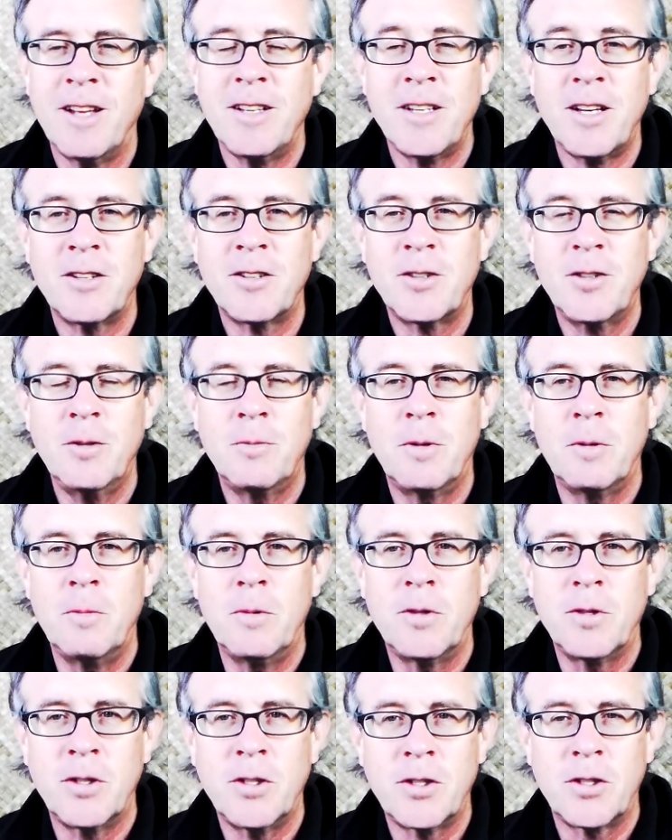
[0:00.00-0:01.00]
That's how stupid
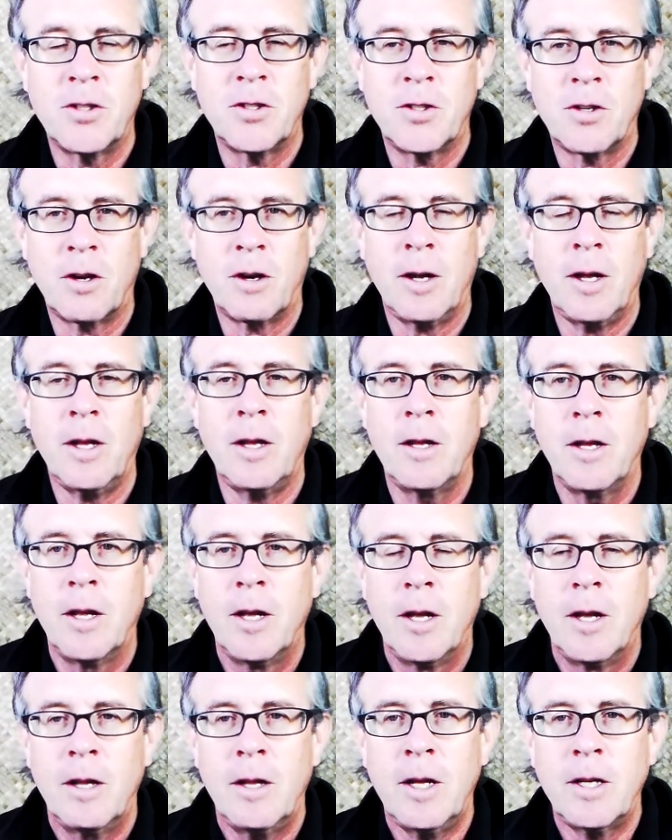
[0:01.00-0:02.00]
musicians are. Eh?
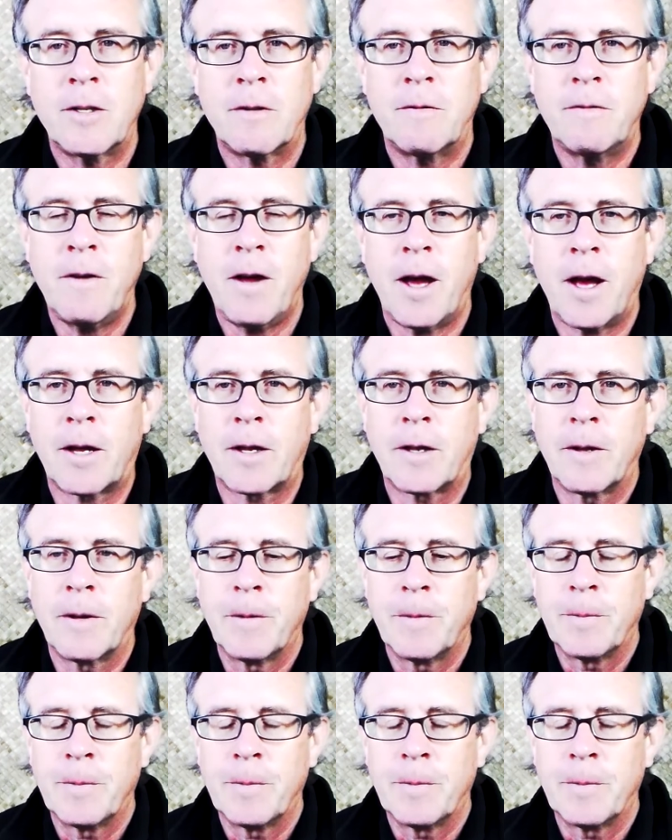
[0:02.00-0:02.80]
That's a fact.